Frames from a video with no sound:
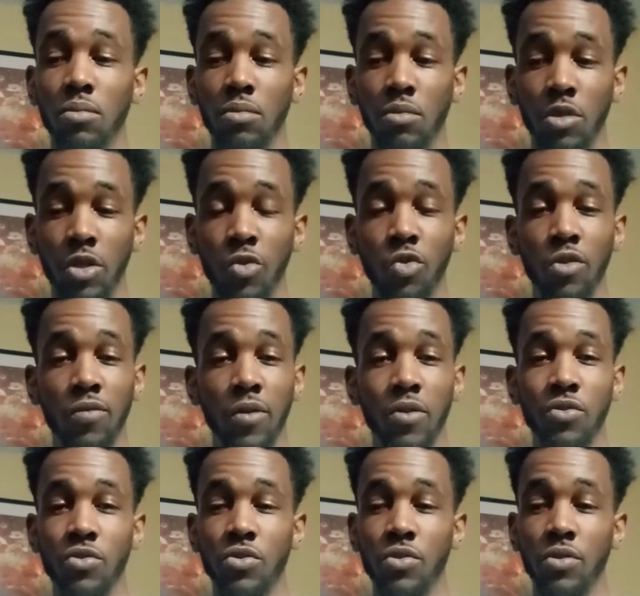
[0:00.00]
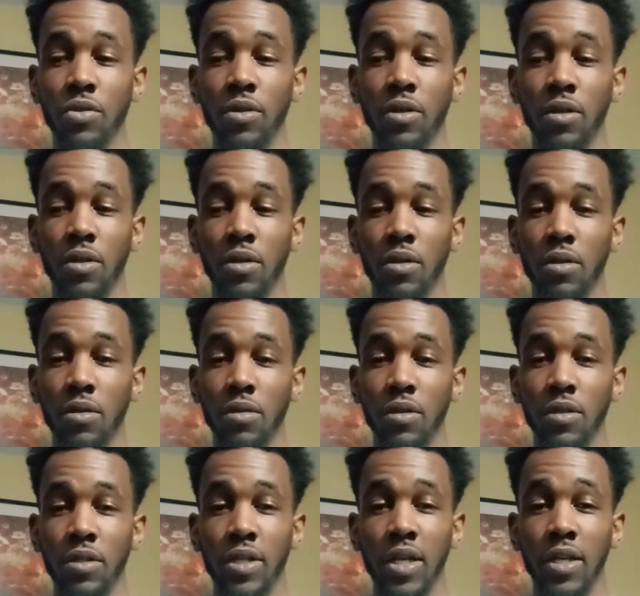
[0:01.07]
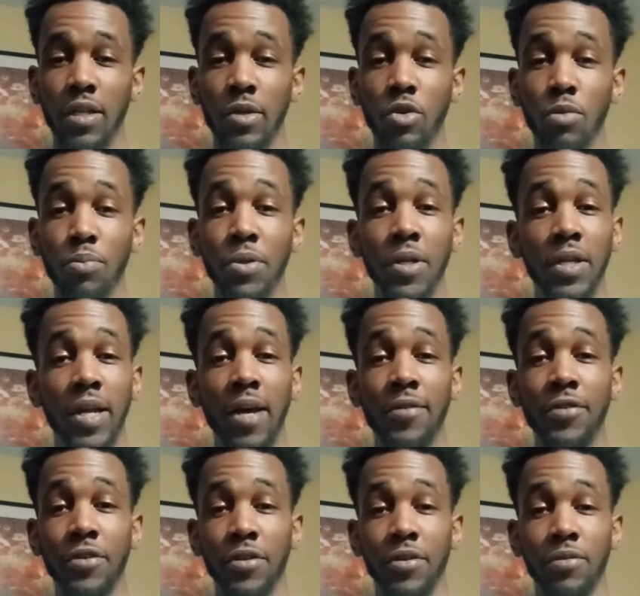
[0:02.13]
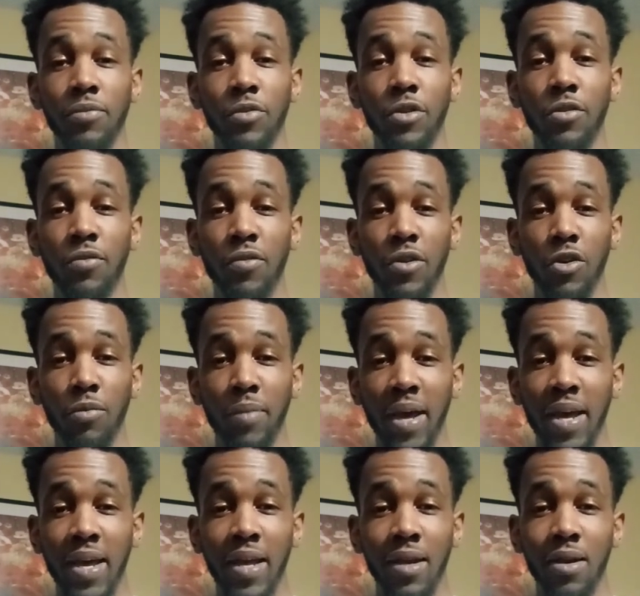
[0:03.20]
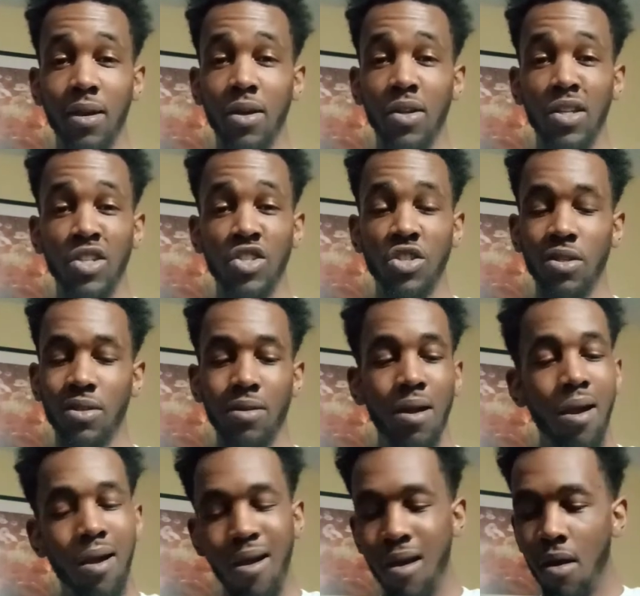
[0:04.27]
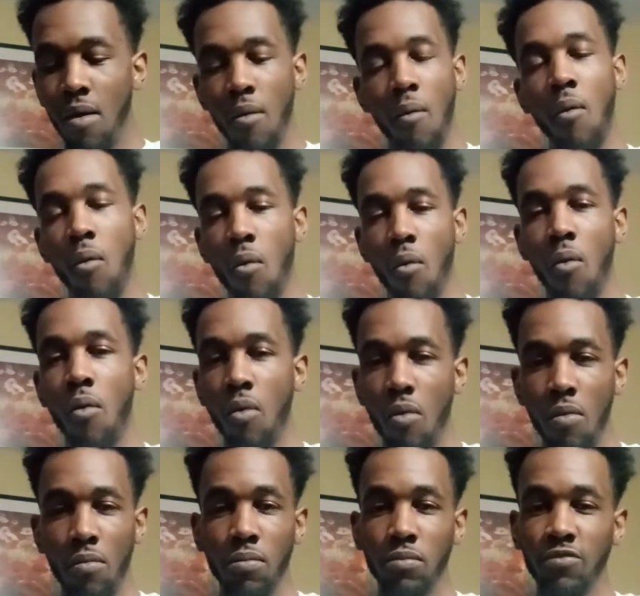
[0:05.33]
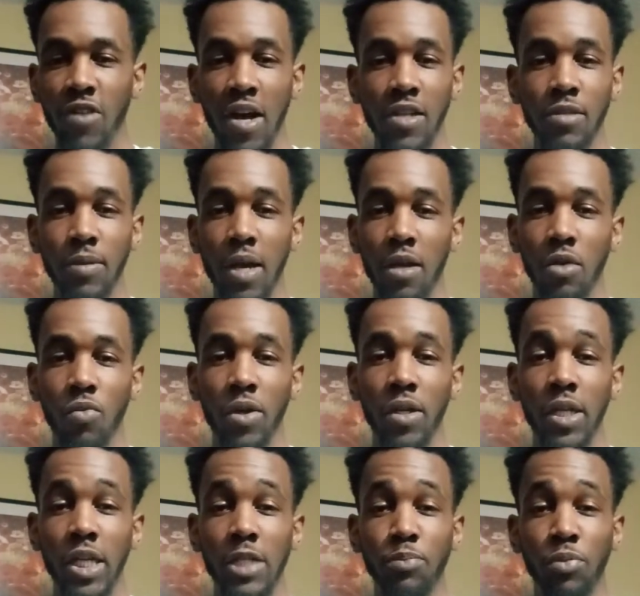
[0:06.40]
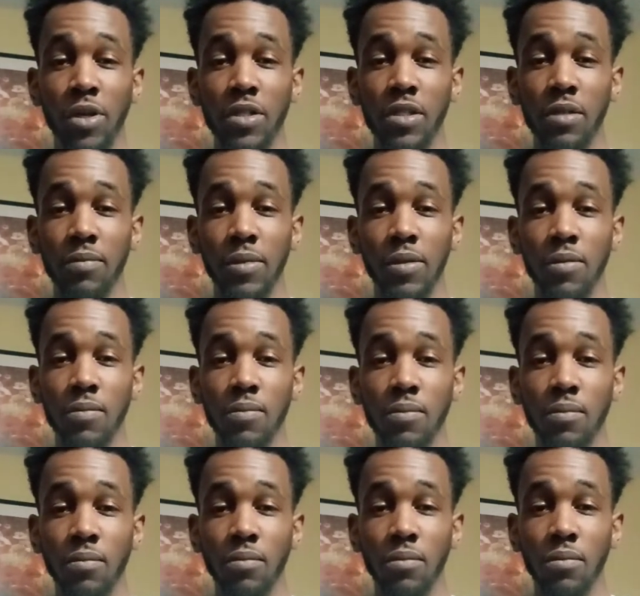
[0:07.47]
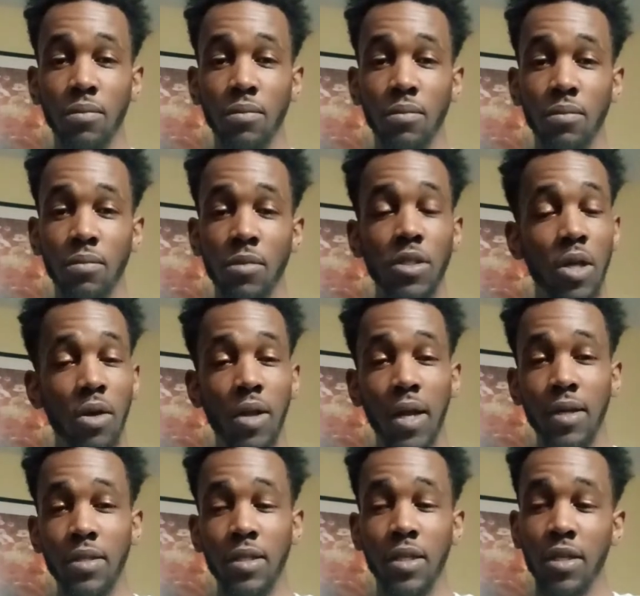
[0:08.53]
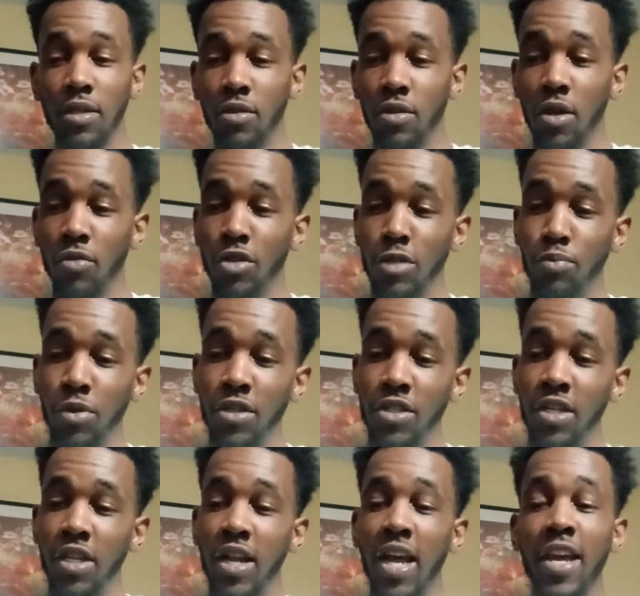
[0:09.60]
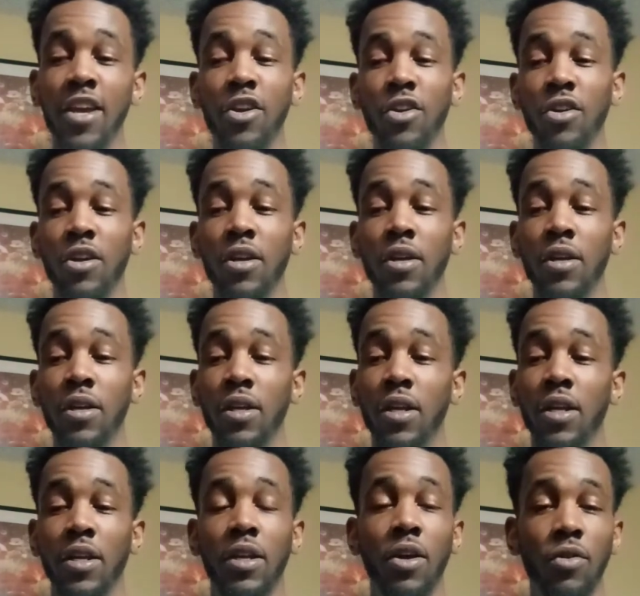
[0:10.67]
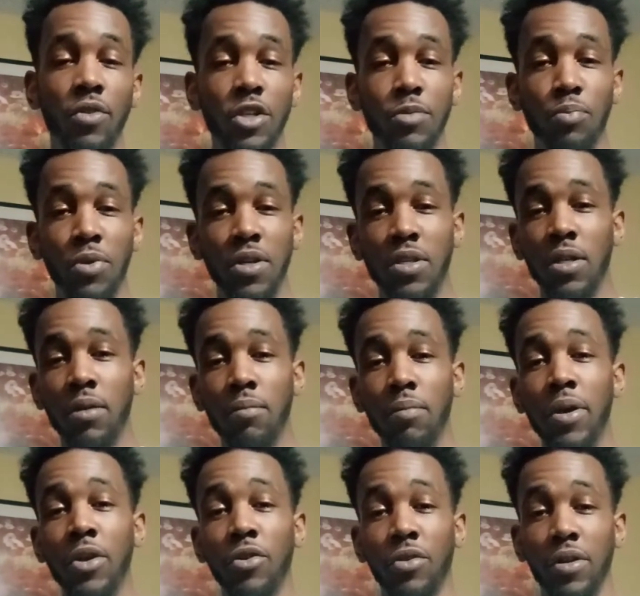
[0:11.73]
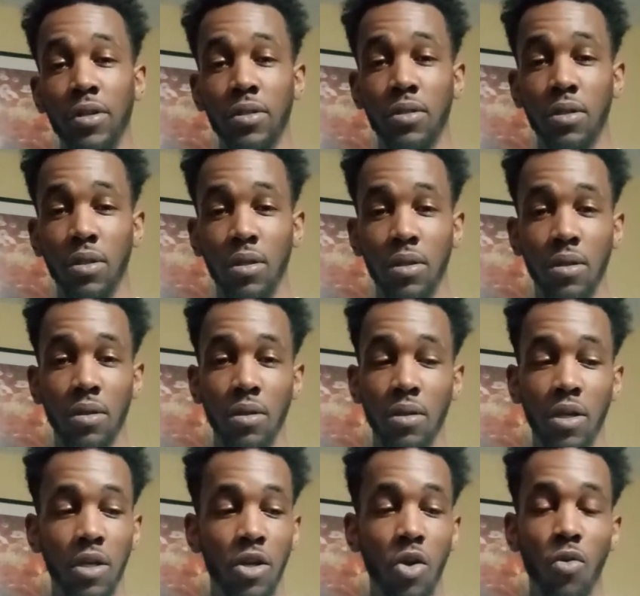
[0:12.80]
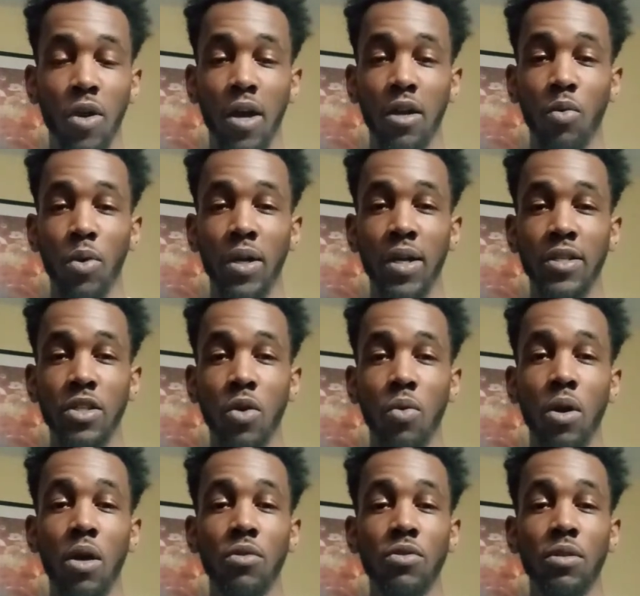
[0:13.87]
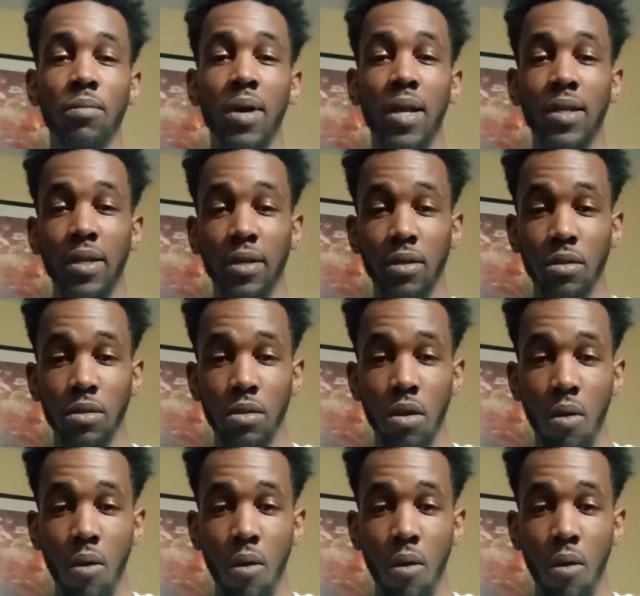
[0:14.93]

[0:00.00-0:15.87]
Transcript: the universe is telling you to put it out there. When you feel bad and all that shit, find some kind of way to express it, man. That's all I can tell you. Don't express it in anger, and don't express it in bitterness, and no kind of way that's gonna hurt somebody else.